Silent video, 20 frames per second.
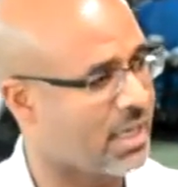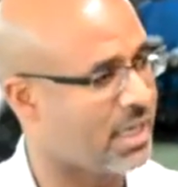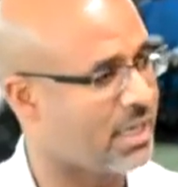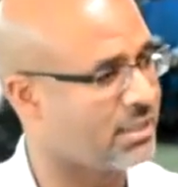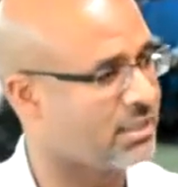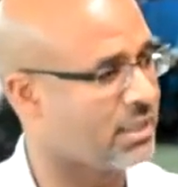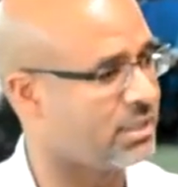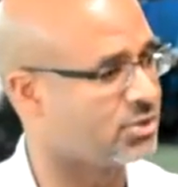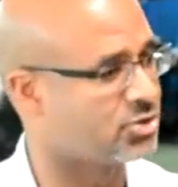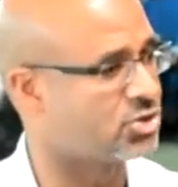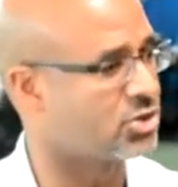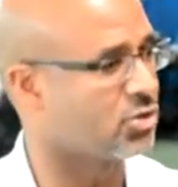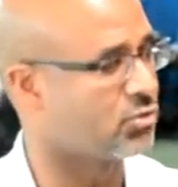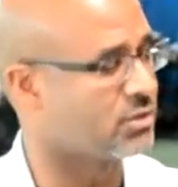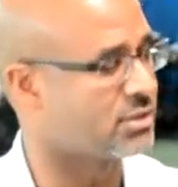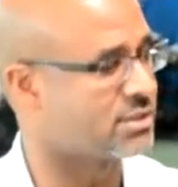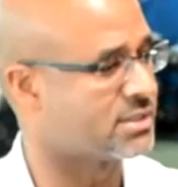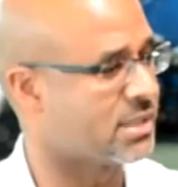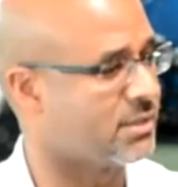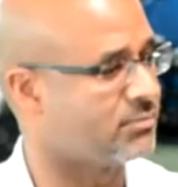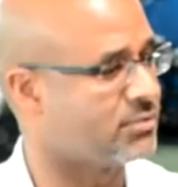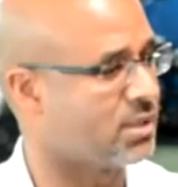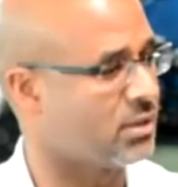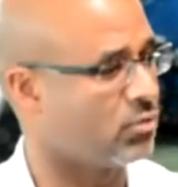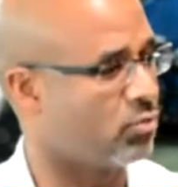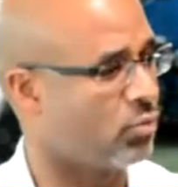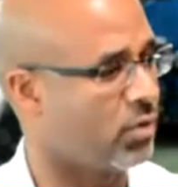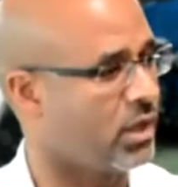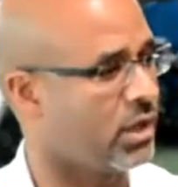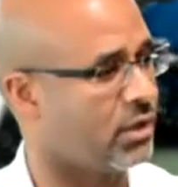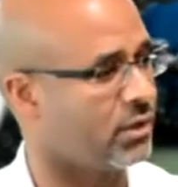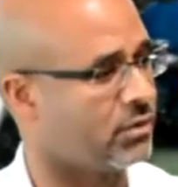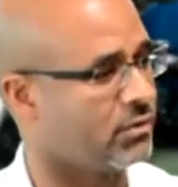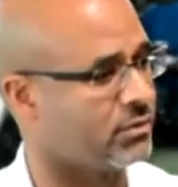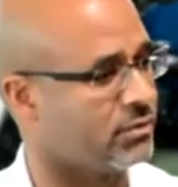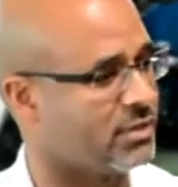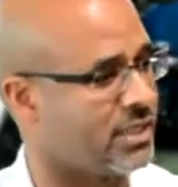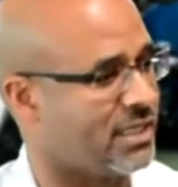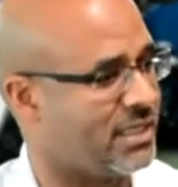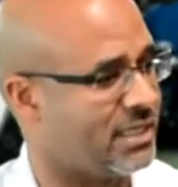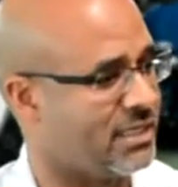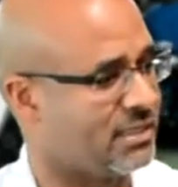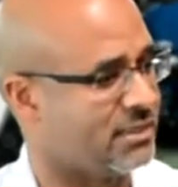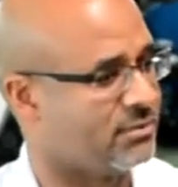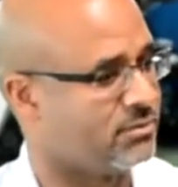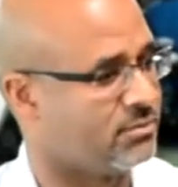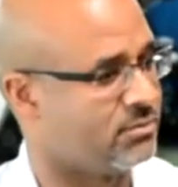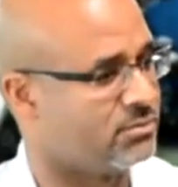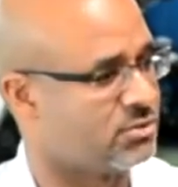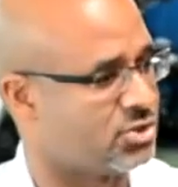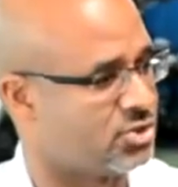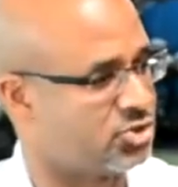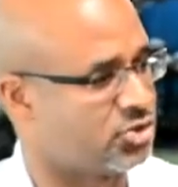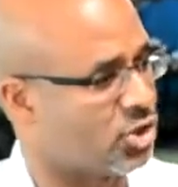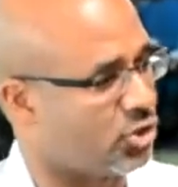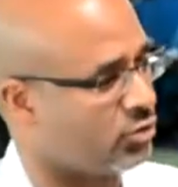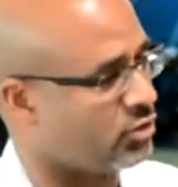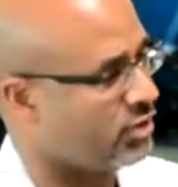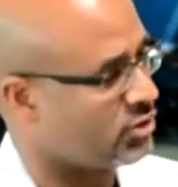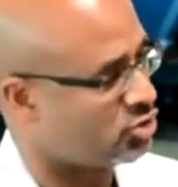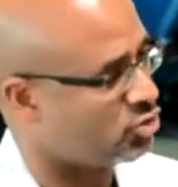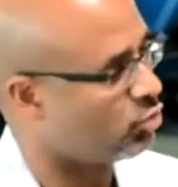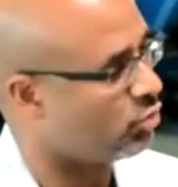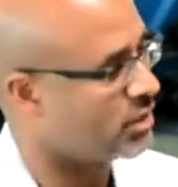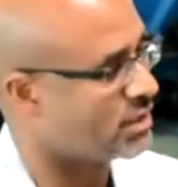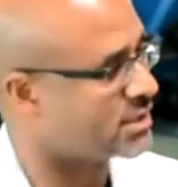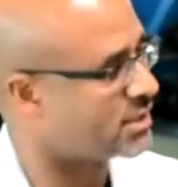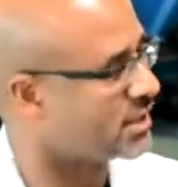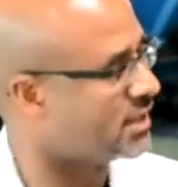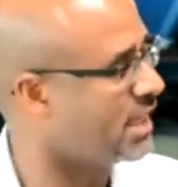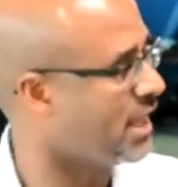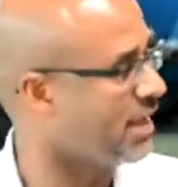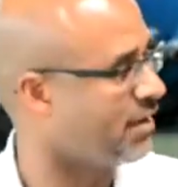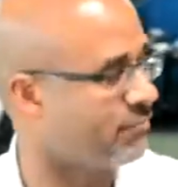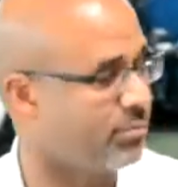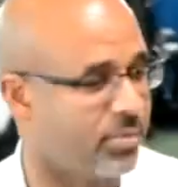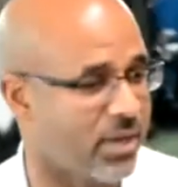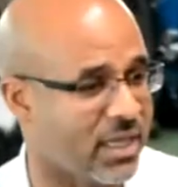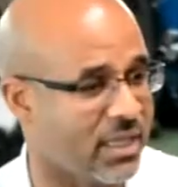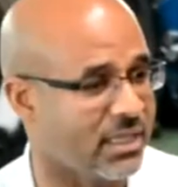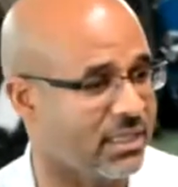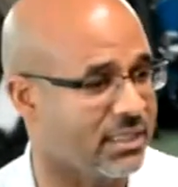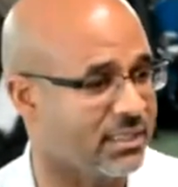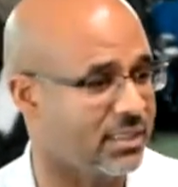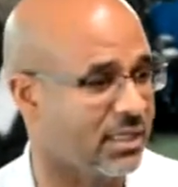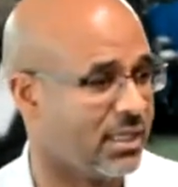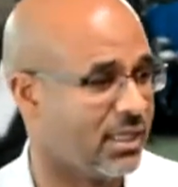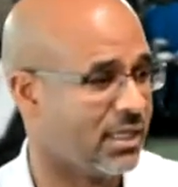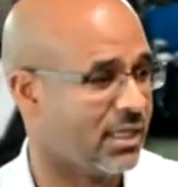And so it's something where they didn't just turn and twist and have pain.